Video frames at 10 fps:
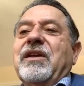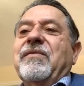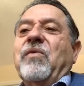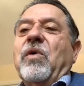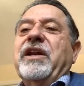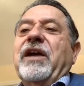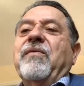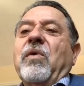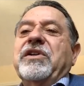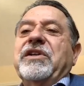
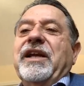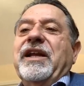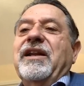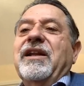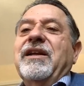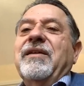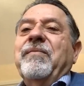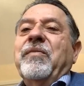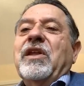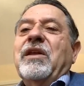49:14,
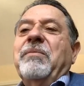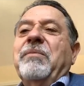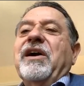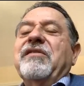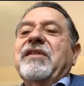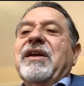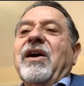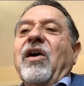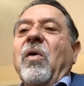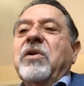because
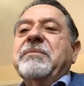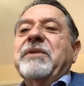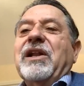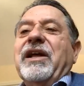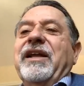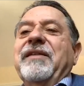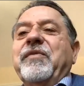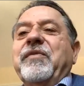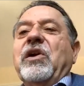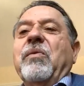ultimately,
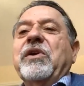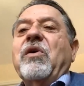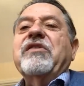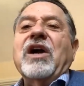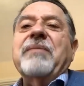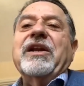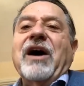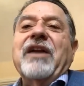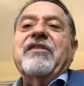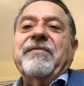we always talk about
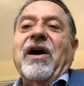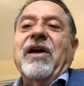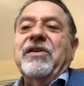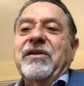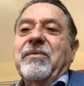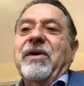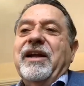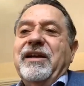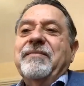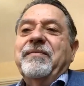God as father,
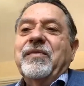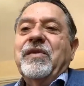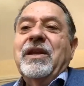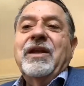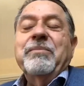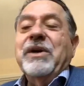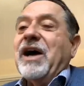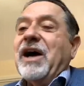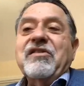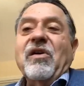right? But
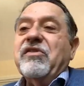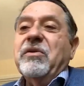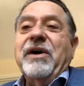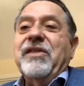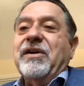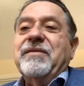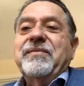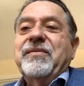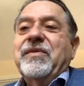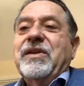God is also mother.
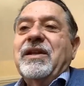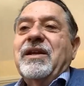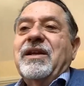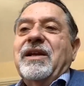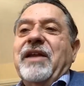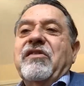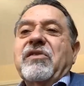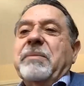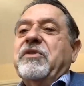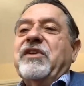And the
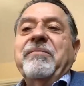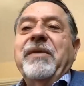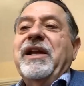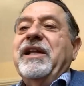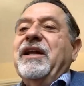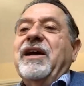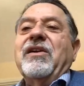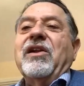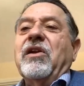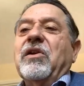scriptures have many
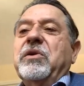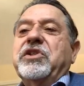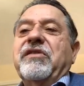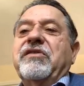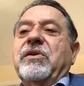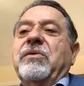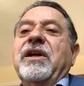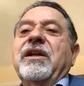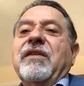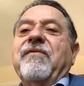allusions to
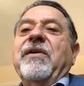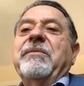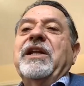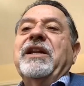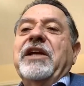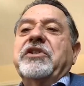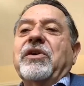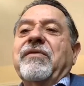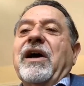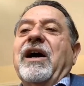the feminine nature
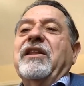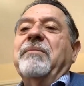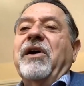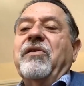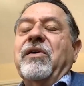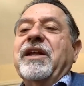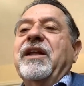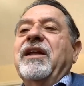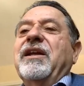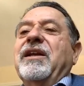of God, the mothering
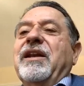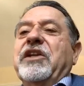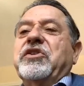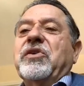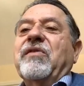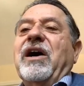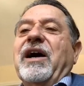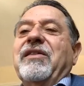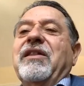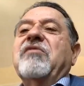nature of
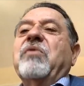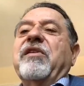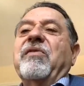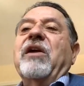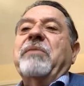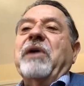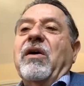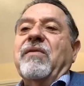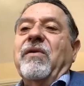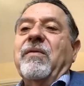God. This one's very
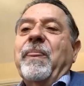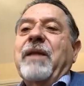powerful.